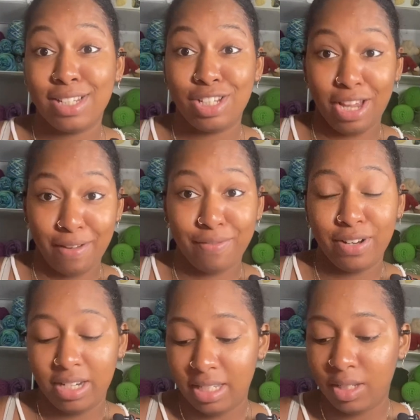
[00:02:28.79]

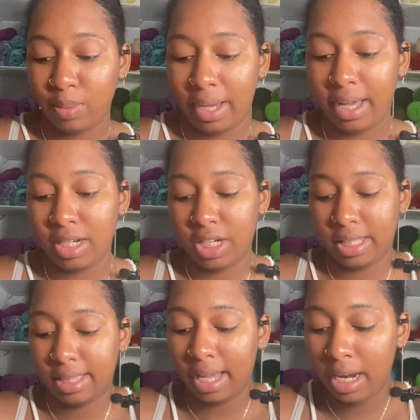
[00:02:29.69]
Definitely go ahead and
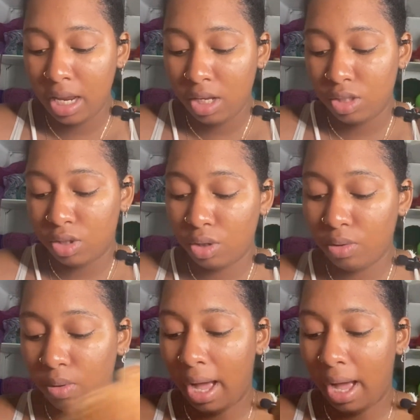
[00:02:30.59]
check that. So